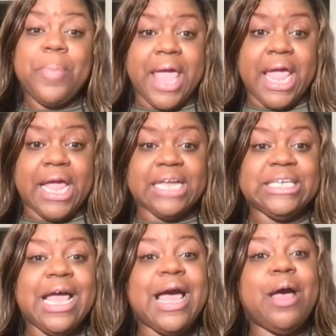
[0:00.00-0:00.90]
page
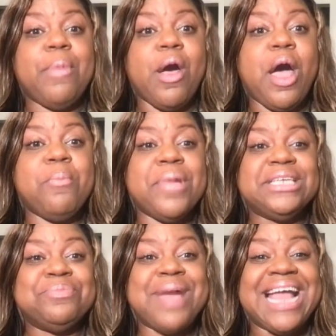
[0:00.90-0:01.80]
about how
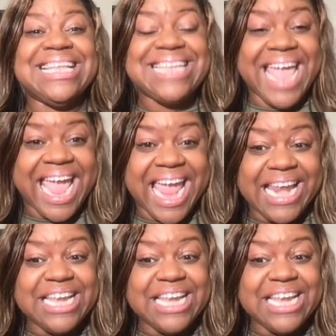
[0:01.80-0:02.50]
much my dad,